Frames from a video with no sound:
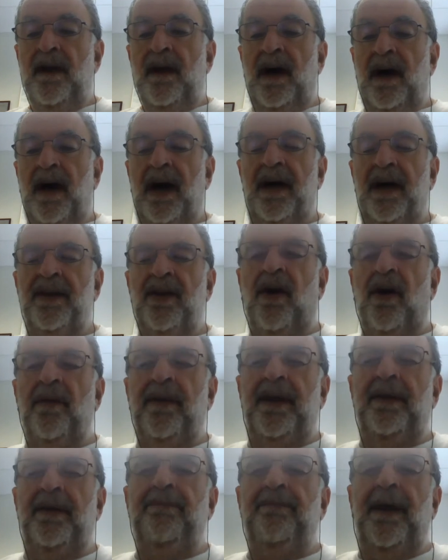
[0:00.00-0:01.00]

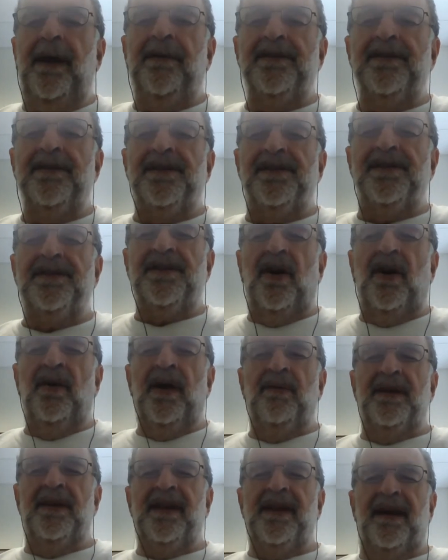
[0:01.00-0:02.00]
Normally people just go
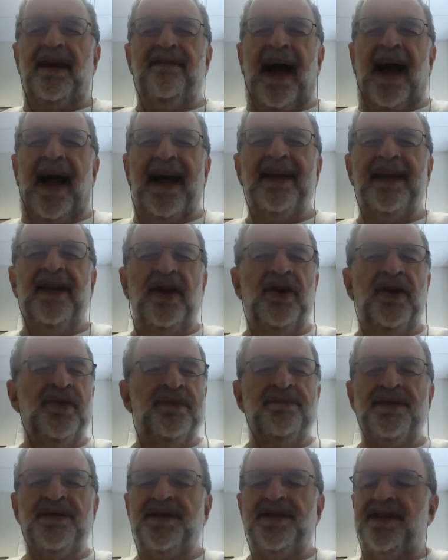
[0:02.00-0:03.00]
in with their
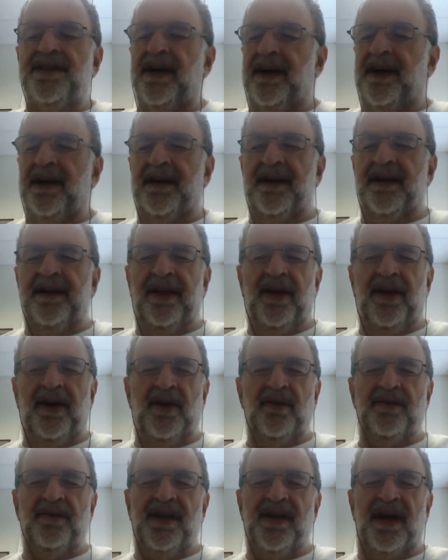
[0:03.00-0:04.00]
vacuums,
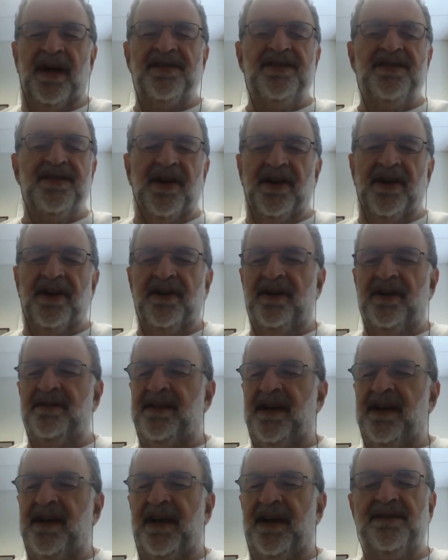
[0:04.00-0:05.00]

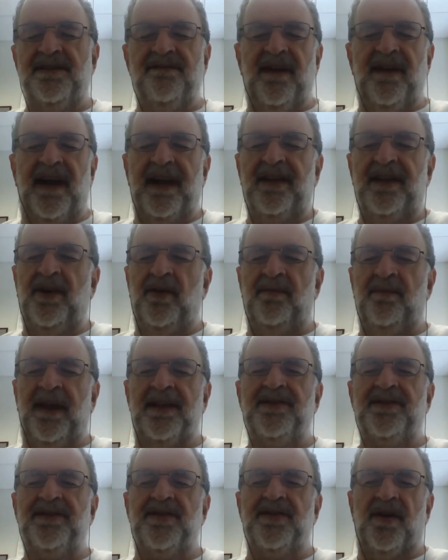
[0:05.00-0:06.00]
duster, dust vacuum,
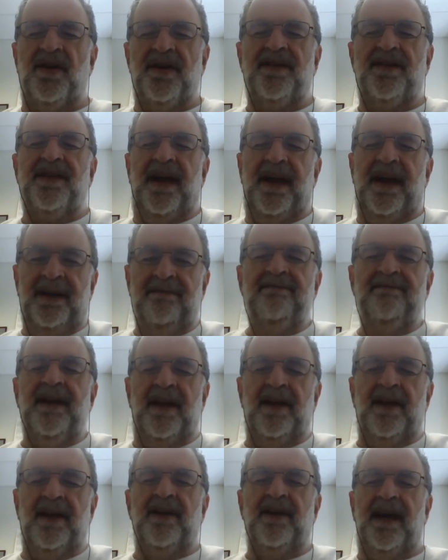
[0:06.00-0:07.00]
that sort of thing,
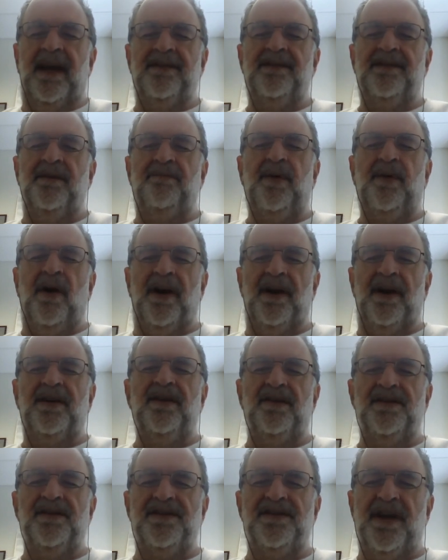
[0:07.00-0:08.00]
you know, get the
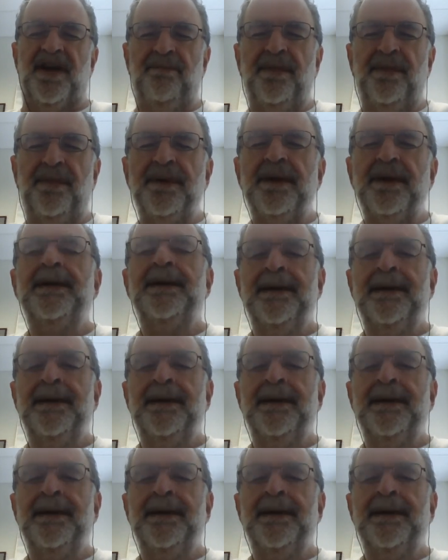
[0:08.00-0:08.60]
particles up.